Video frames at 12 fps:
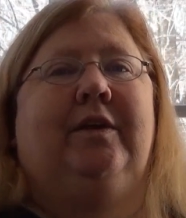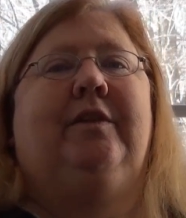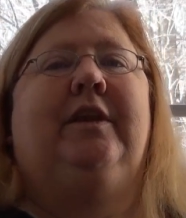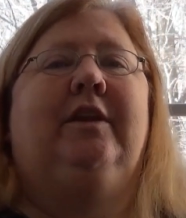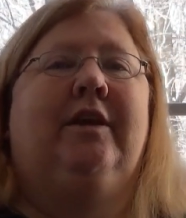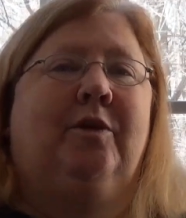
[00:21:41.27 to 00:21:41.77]
You
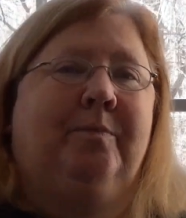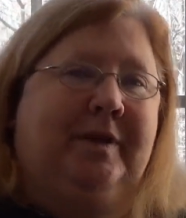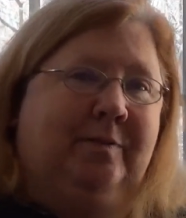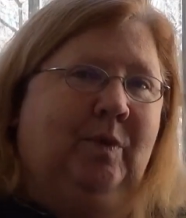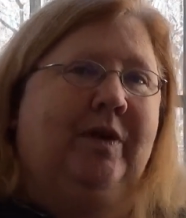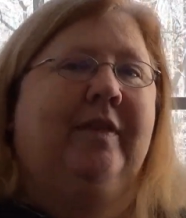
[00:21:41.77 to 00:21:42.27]
need to go
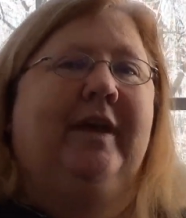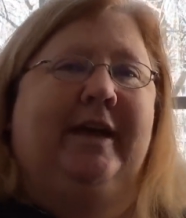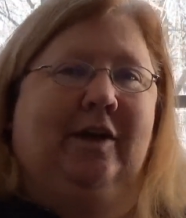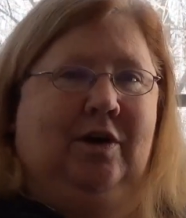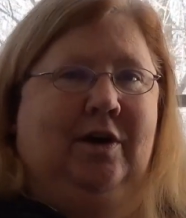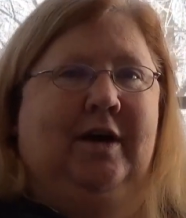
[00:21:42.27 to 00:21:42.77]
be where they
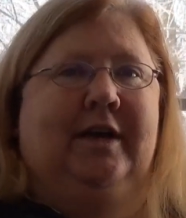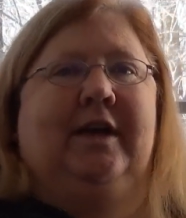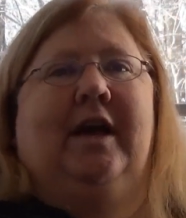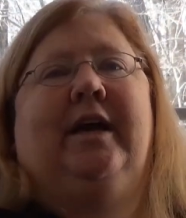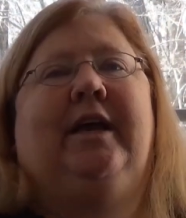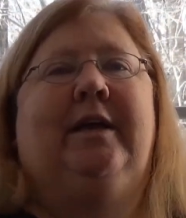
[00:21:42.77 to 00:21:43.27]
are and
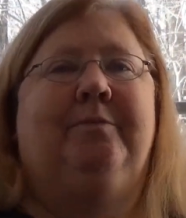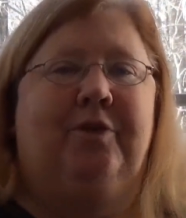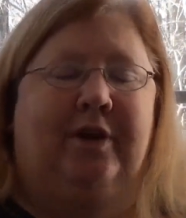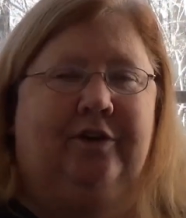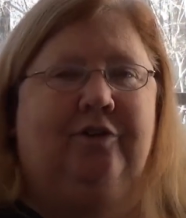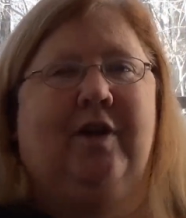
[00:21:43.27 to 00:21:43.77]
not keep
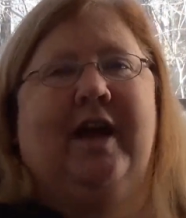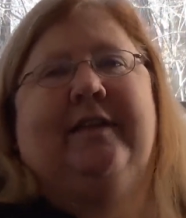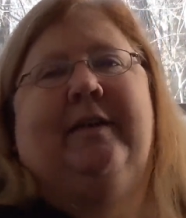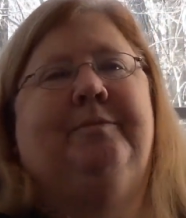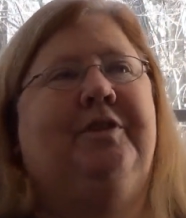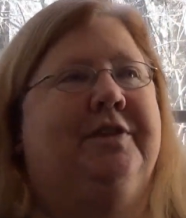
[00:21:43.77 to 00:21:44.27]
trying to drag
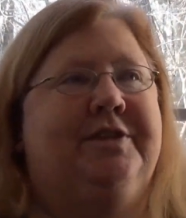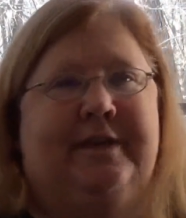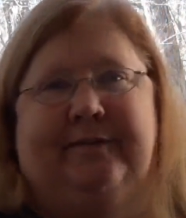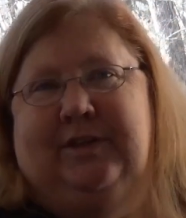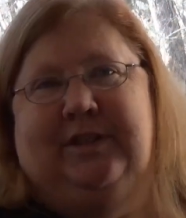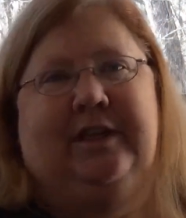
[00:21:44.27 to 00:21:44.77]
them to the
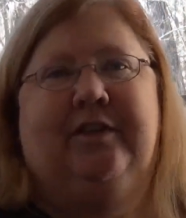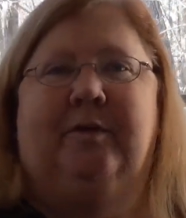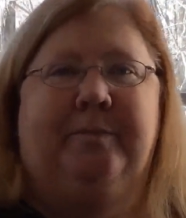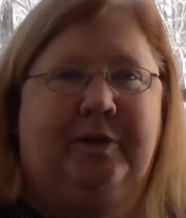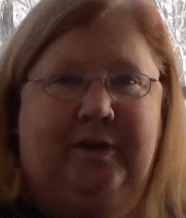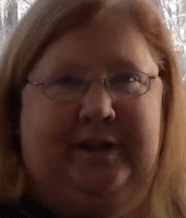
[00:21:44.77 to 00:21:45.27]
17th
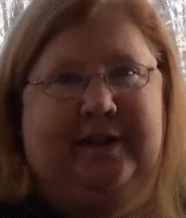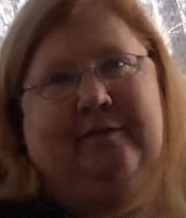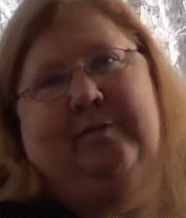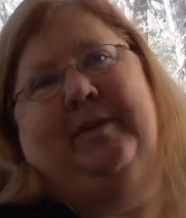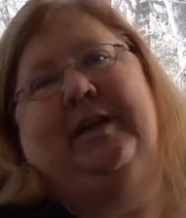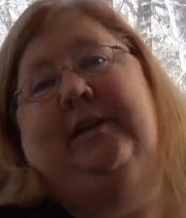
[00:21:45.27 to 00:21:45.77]
community they've
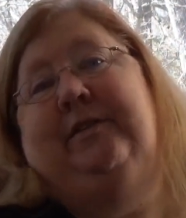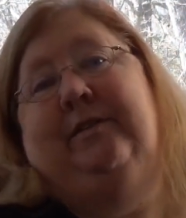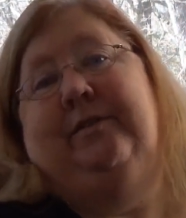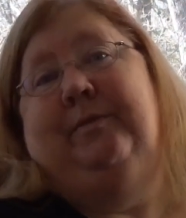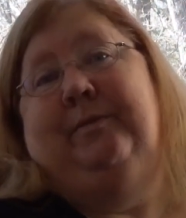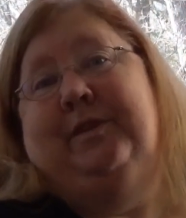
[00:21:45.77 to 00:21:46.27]
invited
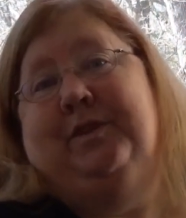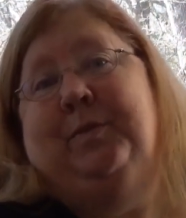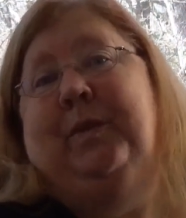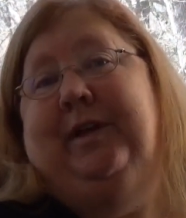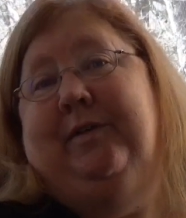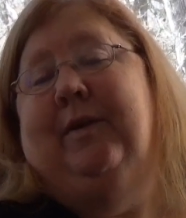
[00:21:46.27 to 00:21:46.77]
to this
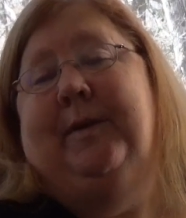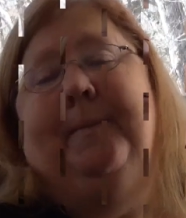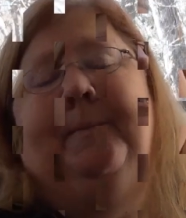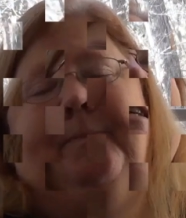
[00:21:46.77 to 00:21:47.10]
mm-hmm. week, right?